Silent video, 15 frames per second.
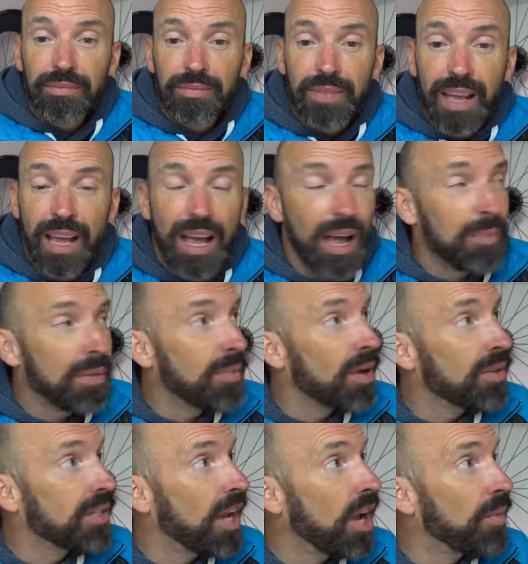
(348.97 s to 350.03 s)
Yeah, happy
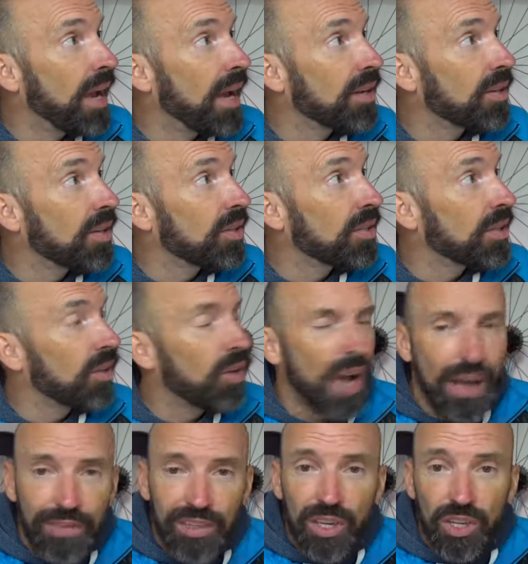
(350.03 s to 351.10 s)
birthday. Hope you had
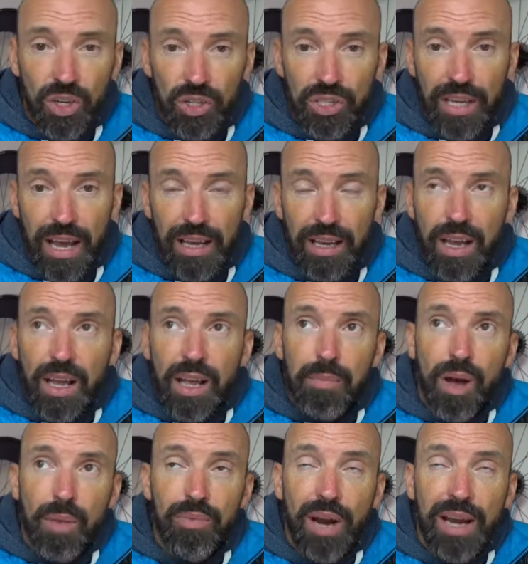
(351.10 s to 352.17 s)
having a good day.
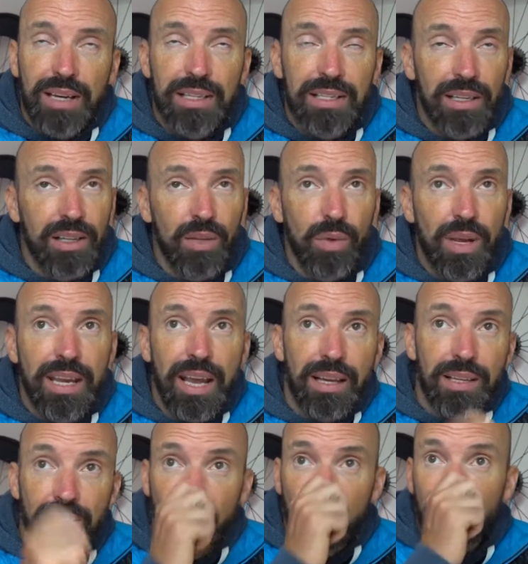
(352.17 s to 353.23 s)
My brain is still in the weekend,
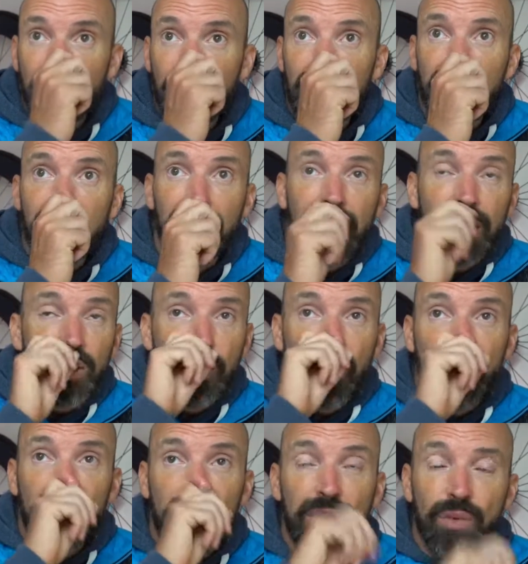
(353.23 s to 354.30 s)
so I'm thinking that your
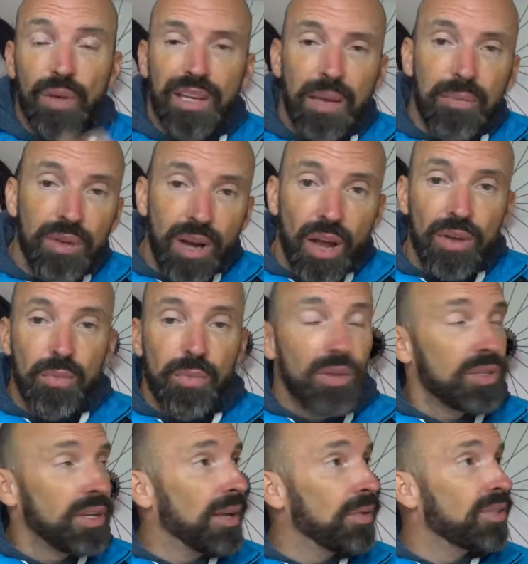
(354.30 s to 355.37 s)
birthday was the weekend. But no, your
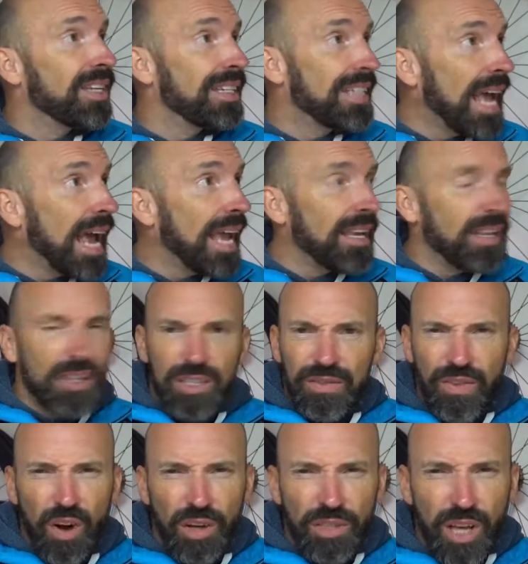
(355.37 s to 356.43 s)
birthday was today, as
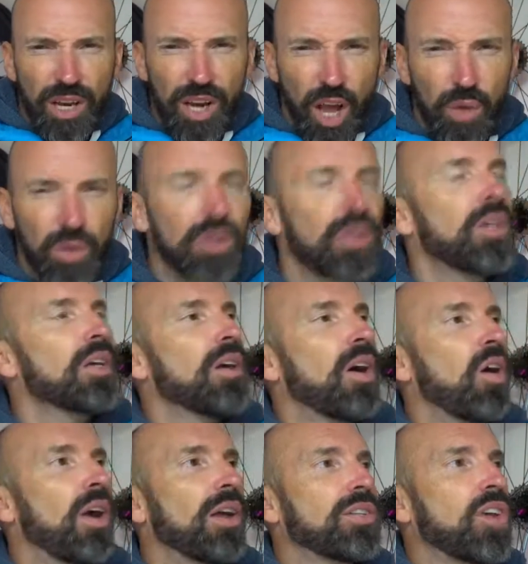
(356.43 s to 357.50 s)
far as I know. All
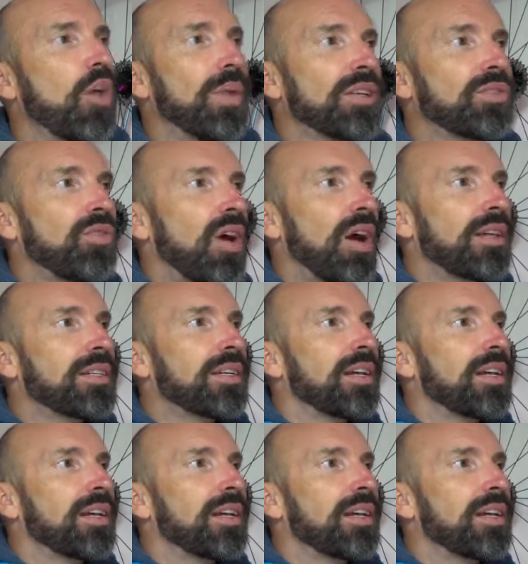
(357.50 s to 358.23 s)
right, so I hope that's right.